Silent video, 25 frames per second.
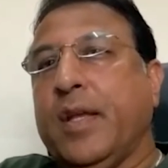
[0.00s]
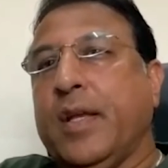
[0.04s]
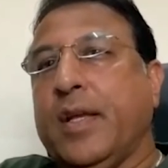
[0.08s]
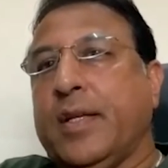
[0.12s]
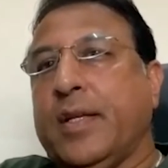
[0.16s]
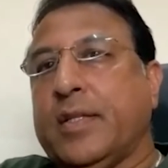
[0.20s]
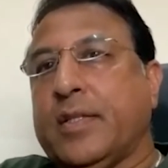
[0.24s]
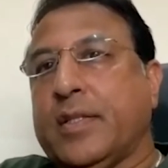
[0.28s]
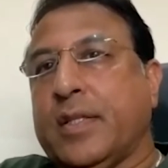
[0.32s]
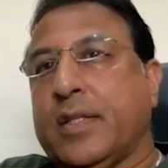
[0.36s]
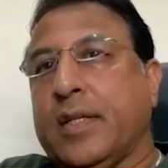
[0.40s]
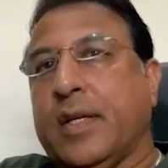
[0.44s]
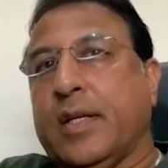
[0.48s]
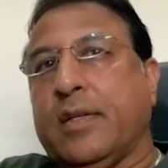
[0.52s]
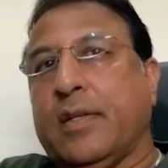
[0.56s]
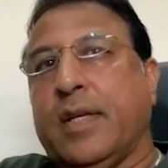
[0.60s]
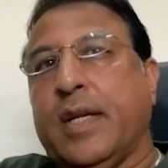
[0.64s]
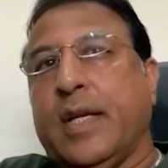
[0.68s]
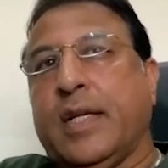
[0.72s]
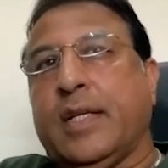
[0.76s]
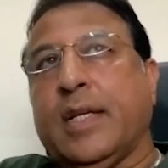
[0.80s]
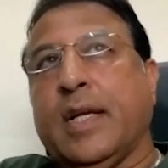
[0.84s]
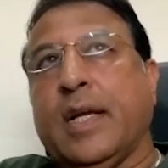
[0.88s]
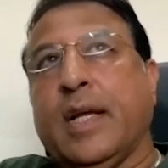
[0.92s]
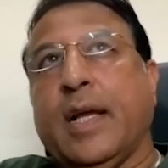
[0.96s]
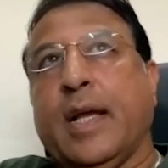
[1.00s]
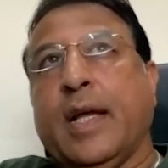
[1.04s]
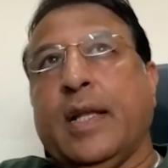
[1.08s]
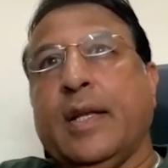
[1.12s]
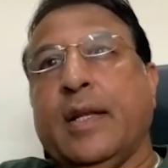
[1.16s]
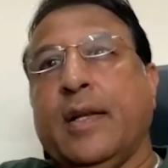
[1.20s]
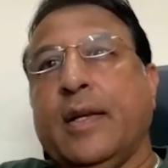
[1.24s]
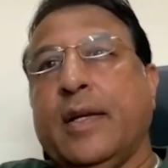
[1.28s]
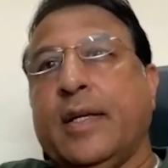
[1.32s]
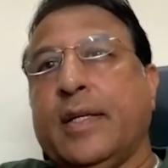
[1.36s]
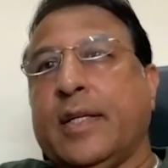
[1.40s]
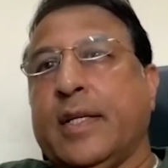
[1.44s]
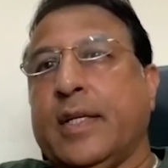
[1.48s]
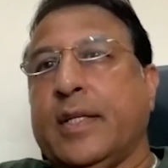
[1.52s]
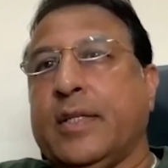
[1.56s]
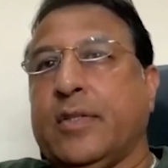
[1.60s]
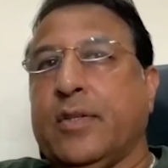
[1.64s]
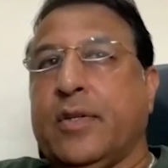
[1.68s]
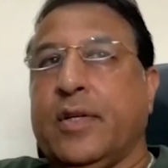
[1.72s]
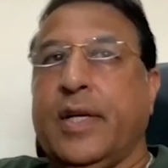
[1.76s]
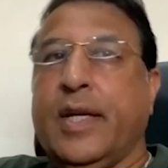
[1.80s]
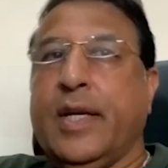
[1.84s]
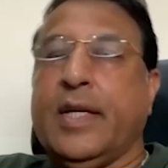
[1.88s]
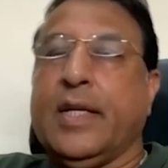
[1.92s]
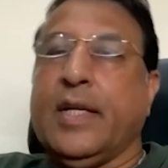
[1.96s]
is the data analytics
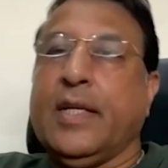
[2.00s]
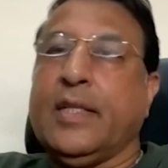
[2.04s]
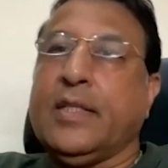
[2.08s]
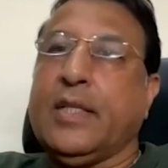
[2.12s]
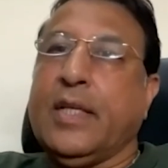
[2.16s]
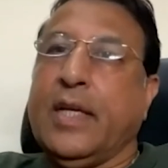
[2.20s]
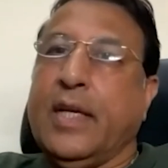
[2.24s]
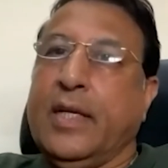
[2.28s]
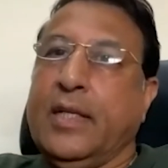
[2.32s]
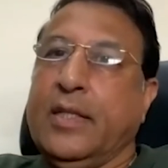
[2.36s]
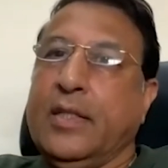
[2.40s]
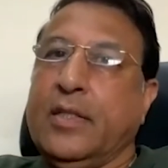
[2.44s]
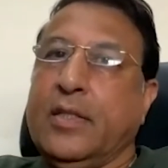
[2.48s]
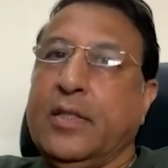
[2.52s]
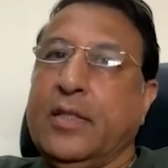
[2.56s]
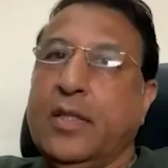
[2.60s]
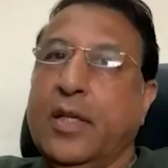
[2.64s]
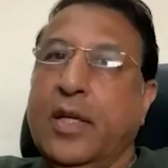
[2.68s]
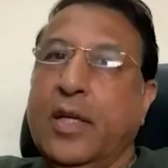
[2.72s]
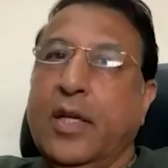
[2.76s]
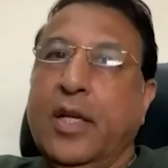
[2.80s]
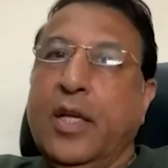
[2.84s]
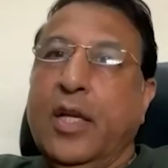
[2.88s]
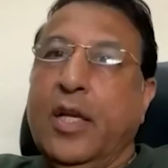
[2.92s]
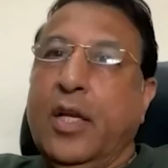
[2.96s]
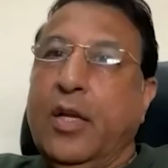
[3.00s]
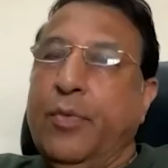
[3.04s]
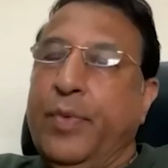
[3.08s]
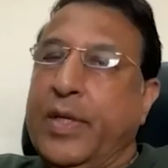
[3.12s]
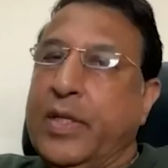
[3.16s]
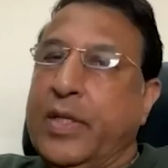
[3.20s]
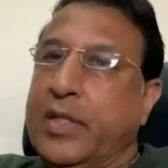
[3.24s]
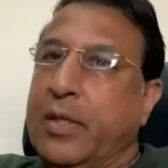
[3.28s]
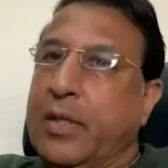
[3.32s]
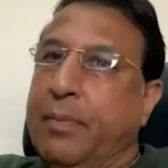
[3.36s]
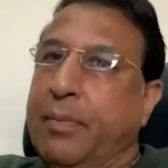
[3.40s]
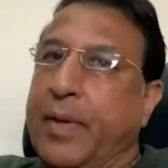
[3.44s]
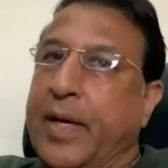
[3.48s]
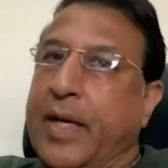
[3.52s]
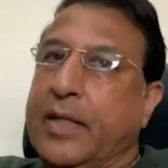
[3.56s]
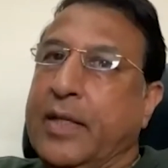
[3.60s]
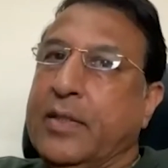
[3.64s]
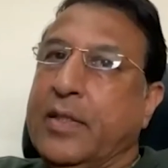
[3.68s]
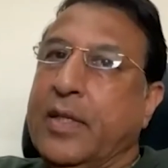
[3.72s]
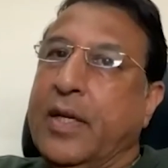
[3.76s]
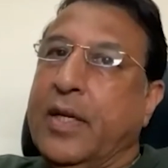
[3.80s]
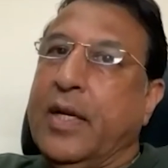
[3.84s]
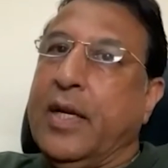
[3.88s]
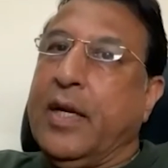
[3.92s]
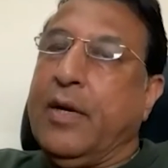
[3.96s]
or data science, which the
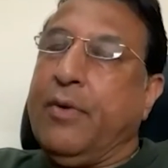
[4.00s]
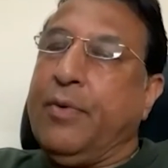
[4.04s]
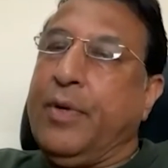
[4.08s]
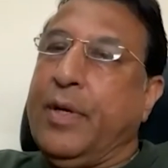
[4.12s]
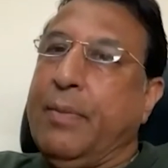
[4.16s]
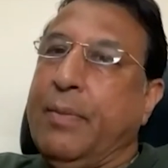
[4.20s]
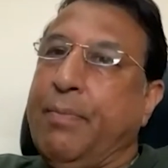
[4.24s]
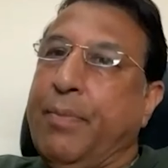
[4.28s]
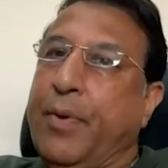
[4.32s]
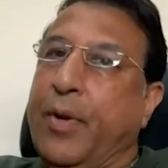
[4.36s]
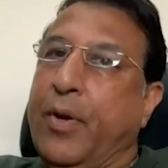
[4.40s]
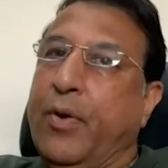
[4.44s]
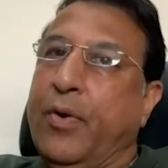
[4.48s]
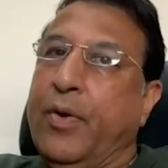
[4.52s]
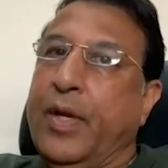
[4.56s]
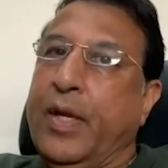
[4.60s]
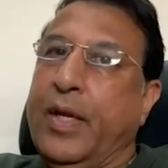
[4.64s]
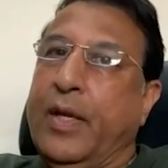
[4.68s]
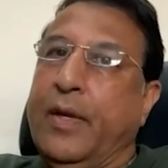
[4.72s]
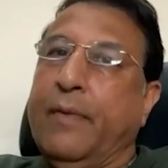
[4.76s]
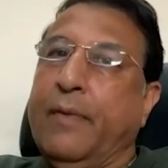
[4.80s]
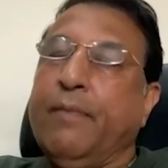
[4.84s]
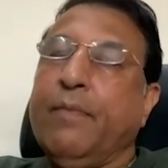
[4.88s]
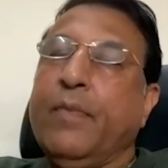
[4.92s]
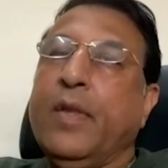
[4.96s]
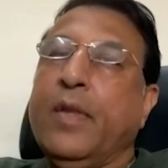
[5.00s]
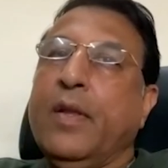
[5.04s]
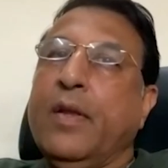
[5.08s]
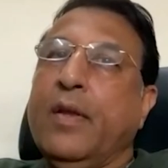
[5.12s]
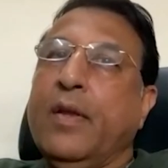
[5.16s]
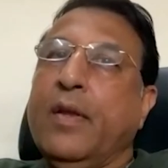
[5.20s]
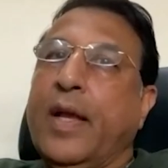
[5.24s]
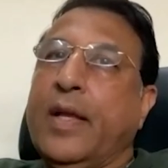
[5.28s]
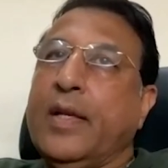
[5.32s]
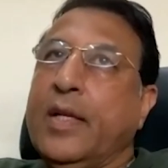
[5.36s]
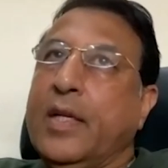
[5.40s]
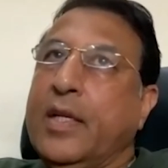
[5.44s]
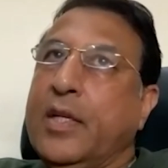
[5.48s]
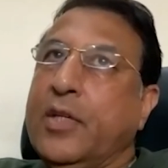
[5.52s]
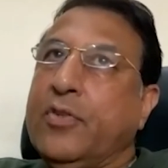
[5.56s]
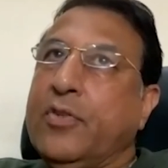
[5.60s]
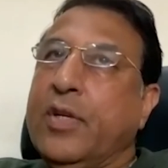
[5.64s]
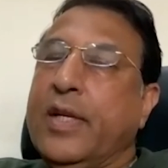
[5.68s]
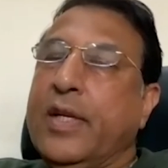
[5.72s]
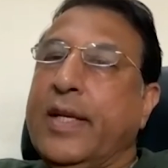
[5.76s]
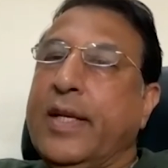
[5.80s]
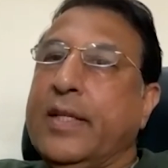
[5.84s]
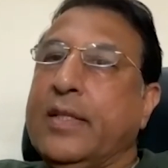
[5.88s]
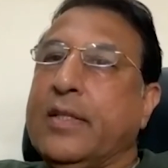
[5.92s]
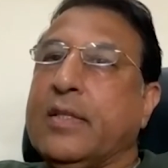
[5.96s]
banks are now deploying. And
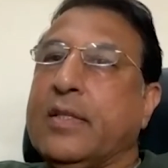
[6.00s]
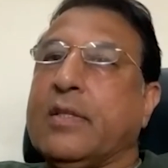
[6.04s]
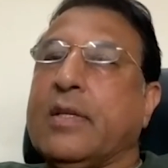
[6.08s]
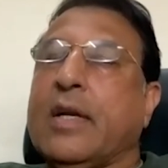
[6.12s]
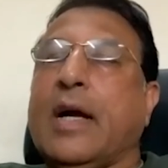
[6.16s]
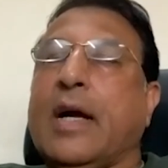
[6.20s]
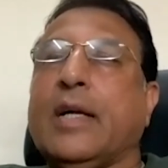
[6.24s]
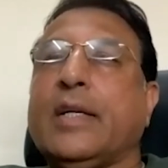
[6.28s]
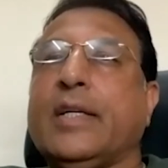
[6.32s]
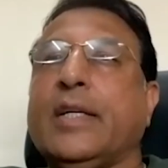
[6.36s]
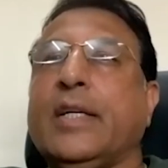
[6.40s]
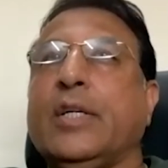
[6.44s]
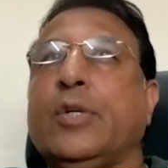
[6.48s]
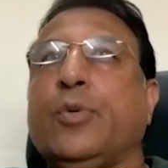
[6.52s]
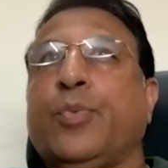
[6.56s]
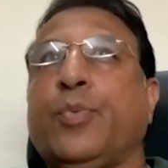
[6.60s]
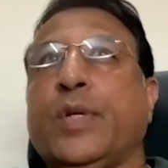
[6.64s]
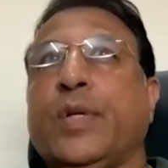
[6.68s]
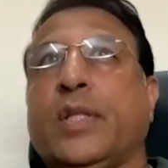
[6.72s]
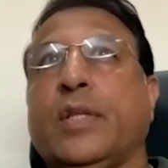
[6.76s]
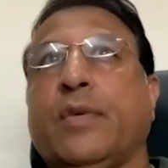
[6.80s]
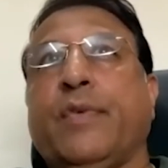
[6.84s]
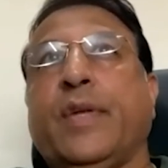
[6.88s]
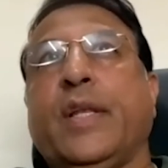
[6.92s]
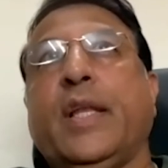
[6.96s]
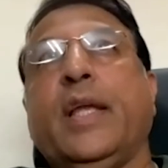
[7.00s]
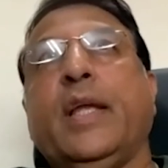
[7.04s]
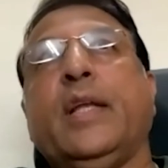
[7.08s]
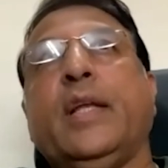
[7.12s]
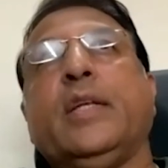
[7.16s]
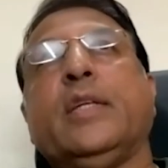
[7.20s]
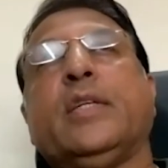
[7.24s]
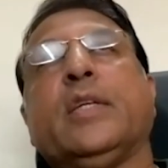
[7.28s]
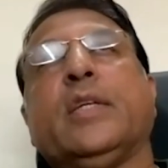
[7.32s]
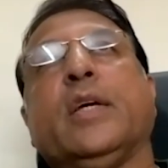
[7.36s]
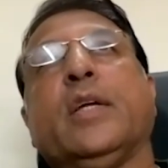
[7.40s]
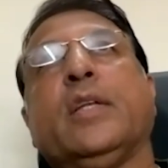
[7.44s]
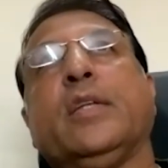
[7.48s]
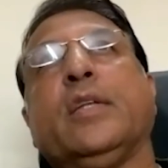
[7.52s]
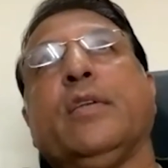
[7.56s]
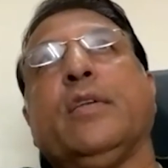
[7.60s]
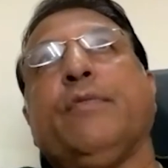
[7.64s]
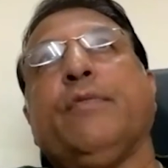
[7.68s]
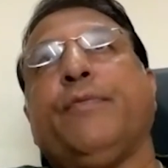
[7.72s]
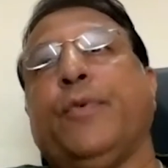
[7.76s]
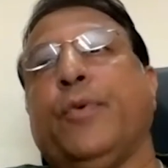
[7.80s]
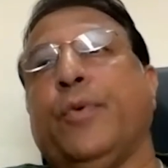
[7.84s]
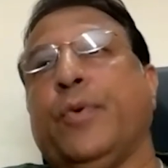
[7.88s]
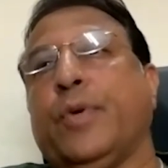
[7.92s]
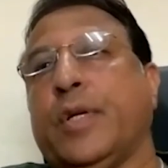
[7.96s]
initially, it started with a very
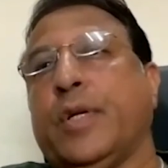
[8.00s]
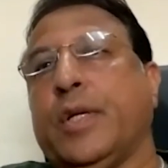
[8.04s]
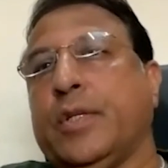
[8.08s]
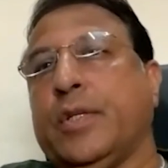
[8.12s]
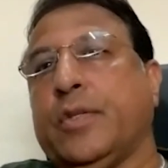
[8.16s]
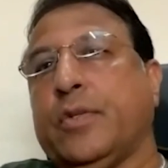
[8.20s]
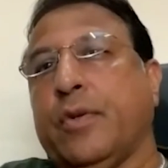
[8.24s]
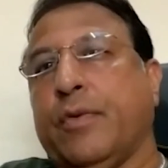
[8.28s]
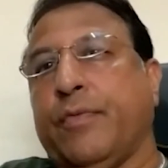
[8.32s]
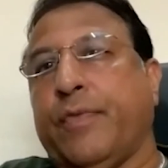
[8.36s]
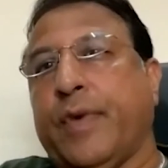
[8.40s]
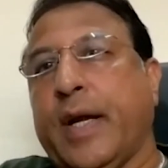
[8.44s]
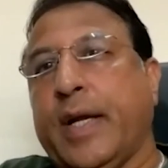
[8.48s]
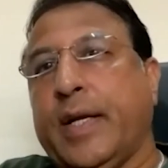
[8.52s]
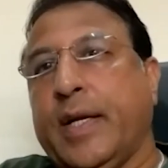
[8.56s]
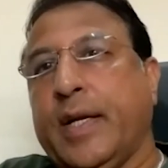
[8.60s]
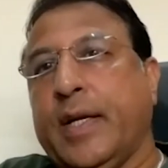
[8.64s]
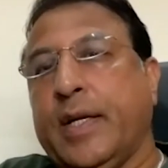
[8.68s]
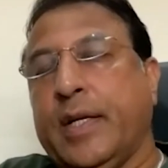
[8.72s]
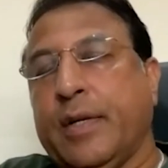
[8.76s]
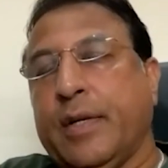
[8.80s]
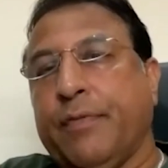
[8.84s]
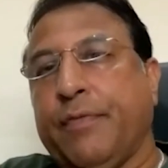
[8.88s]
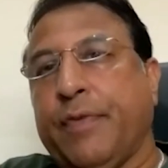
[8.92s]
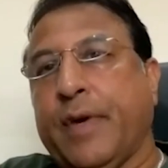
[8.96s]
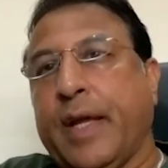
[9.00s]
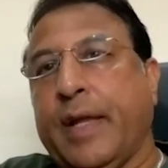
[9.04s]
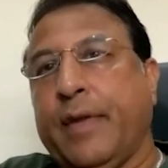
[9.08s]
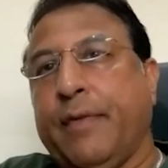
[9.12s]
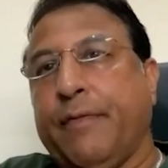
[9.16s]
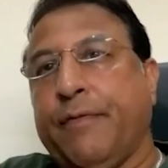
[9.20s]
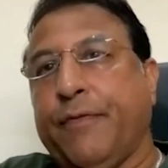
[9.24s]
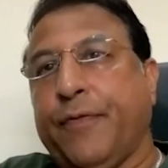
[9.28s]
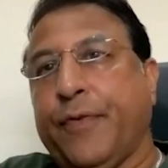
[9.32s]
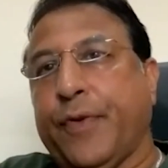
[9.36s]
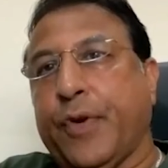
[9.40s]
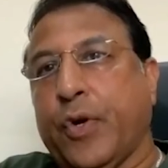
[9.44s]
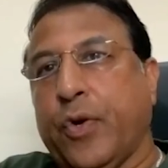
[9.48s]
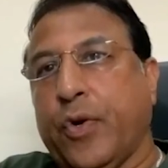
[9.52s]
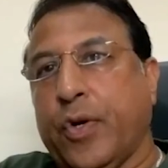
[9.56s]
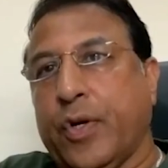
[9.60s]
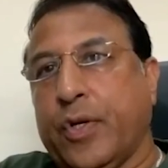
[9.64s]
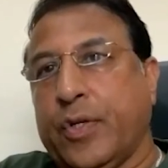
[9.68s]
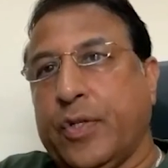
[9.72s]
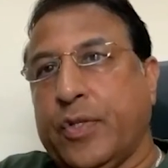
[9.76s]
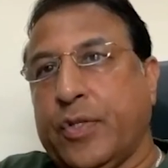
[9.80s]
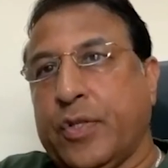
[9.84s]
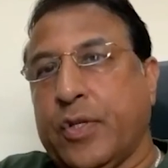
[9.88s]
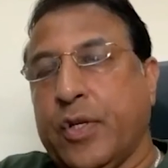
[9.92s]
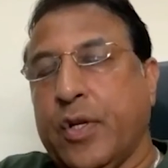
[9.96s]
internal focus of identifying
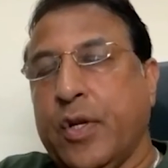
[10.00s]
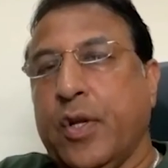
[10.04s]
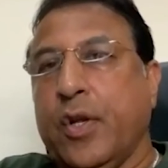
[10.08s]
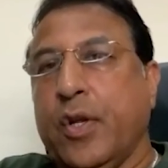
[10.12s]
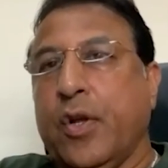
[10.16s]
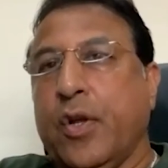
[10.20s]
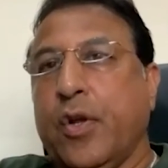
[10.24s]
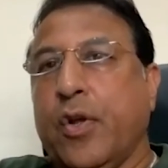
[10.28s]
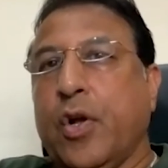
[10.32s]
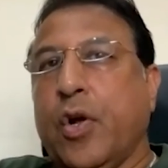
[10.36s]
frauds